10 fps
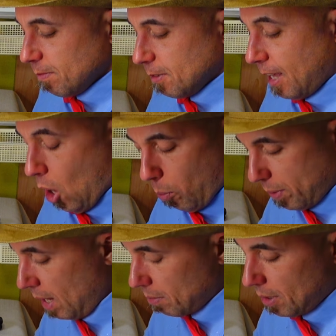Help
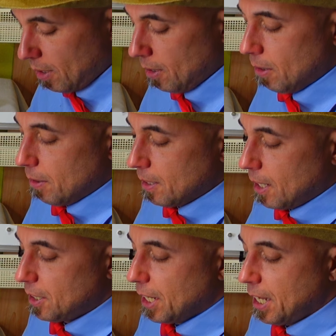them, in
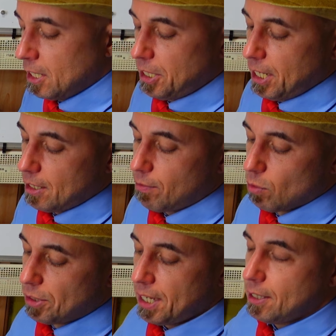case they can't say the
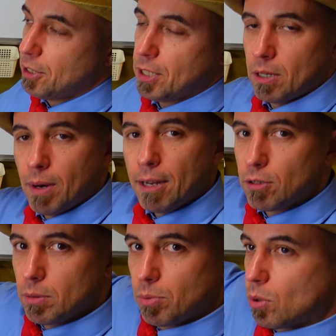full sentence. You can write on
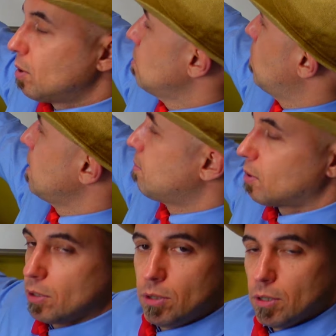the board,
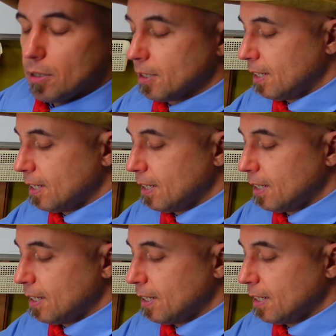whiteboard too.